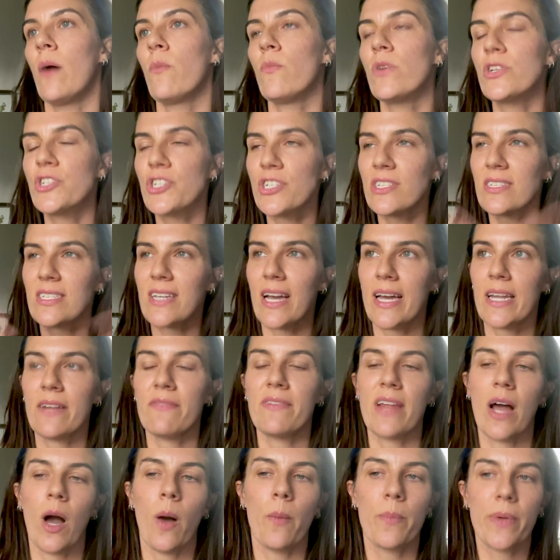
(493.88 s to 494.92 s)
which is kind of
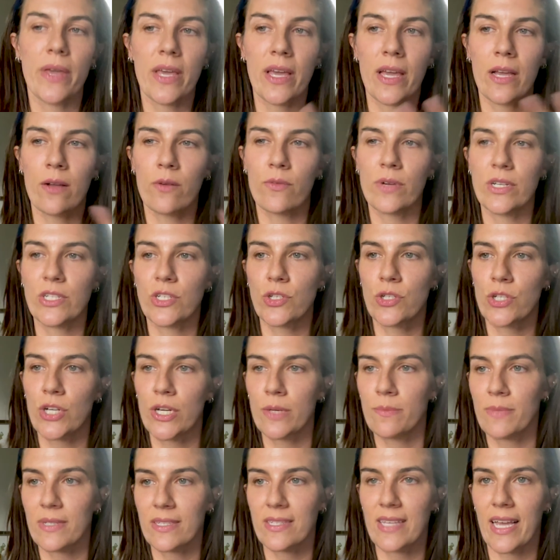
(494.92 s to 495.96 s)
now being
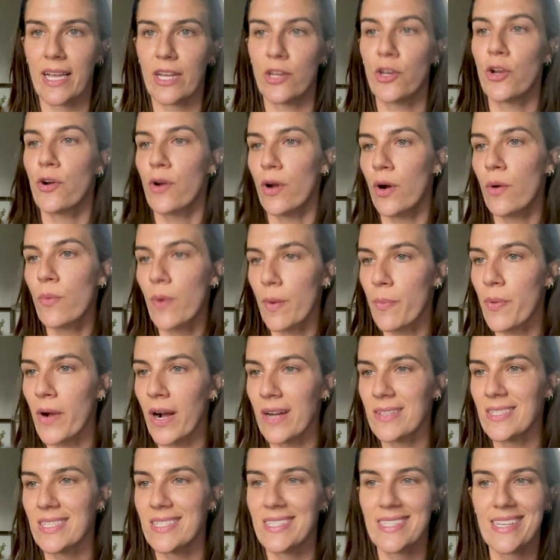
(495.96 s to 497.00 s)
termed as like neuro
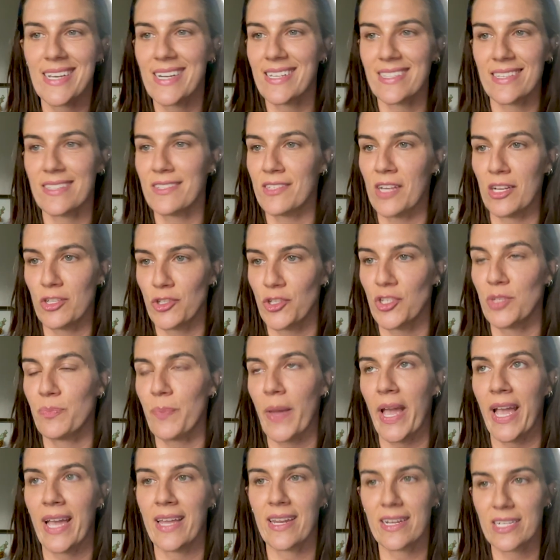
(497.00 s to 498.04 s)
reprocessing because it's not just
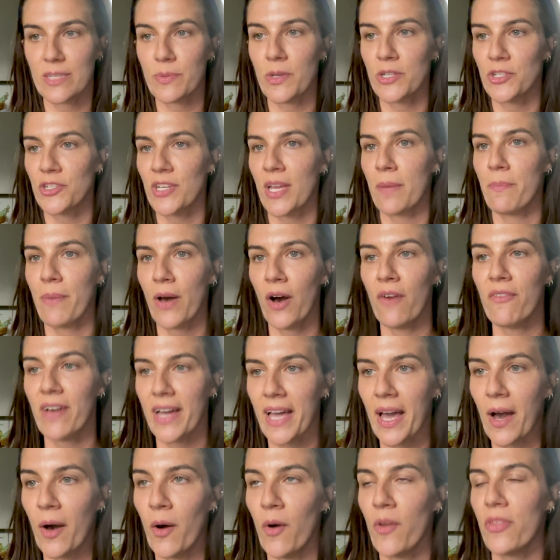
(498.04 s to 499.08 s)
pain, especially in
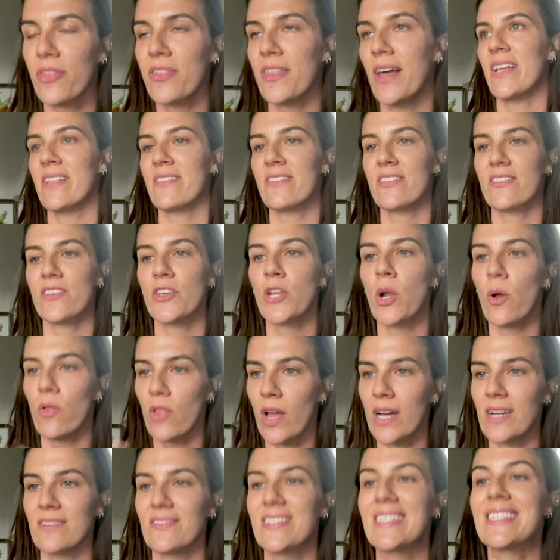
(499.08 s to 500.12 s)
pelvic health. It's, a
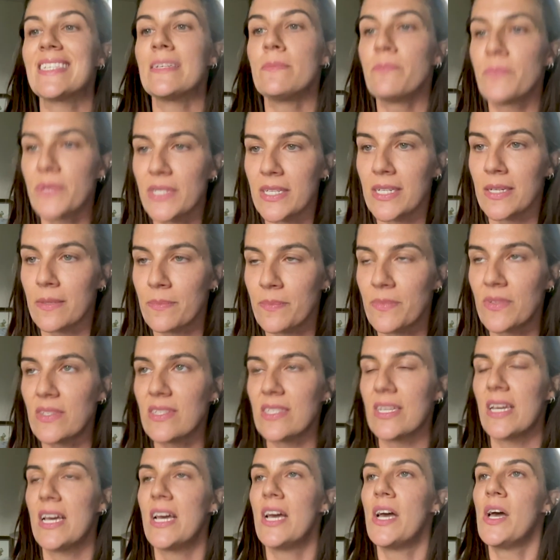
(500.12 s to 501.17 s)
lot of
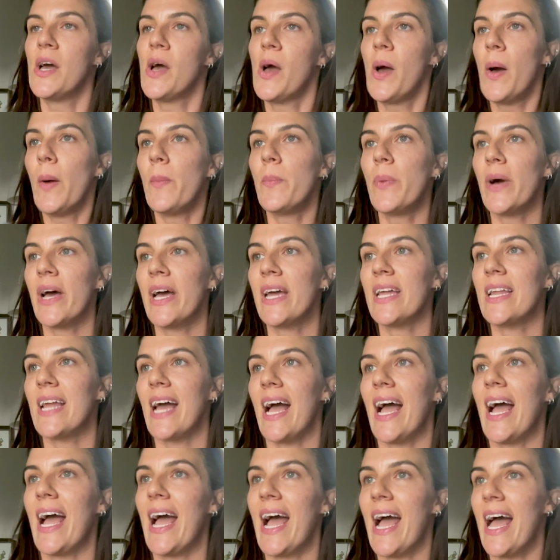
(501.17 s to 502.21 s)
symptoms. But
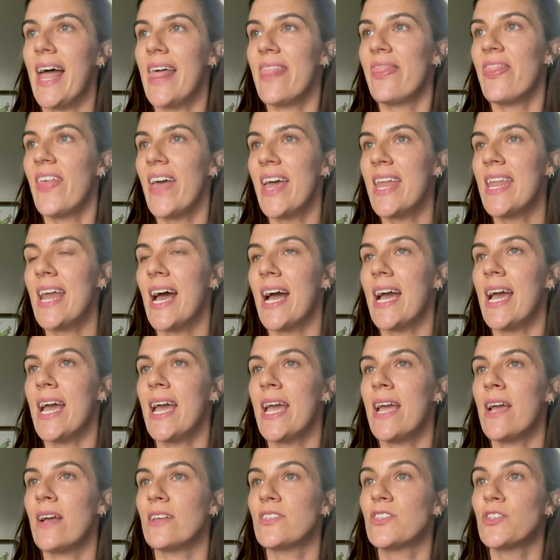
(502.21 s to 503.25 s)
then
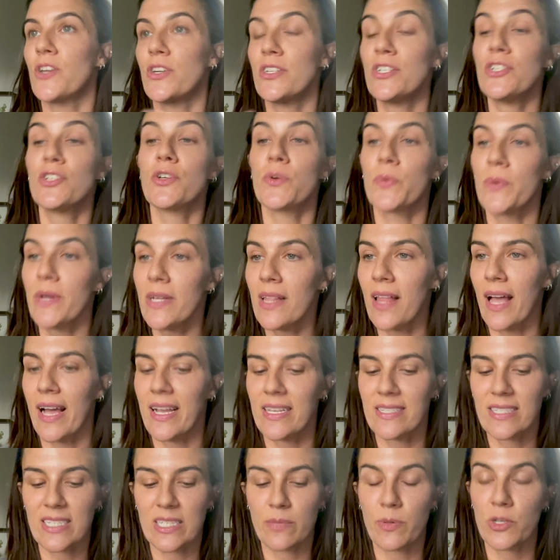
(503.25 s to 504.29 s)
I started to
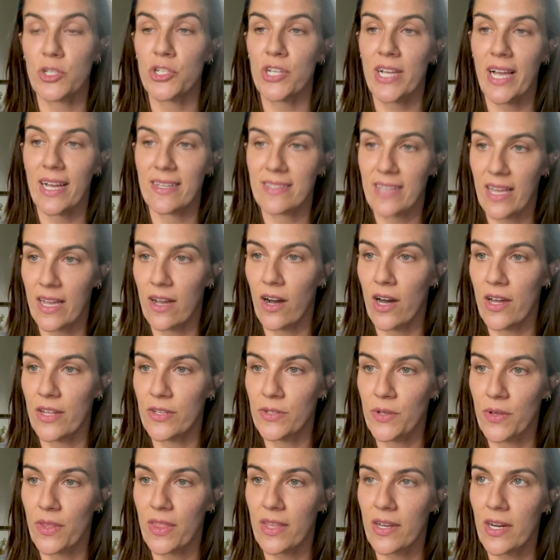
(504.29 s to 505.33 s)
realize, especially as I got
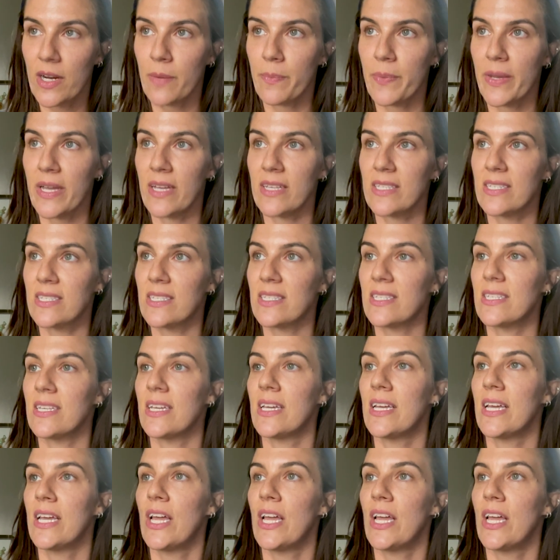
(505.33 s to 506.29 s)
new therapists,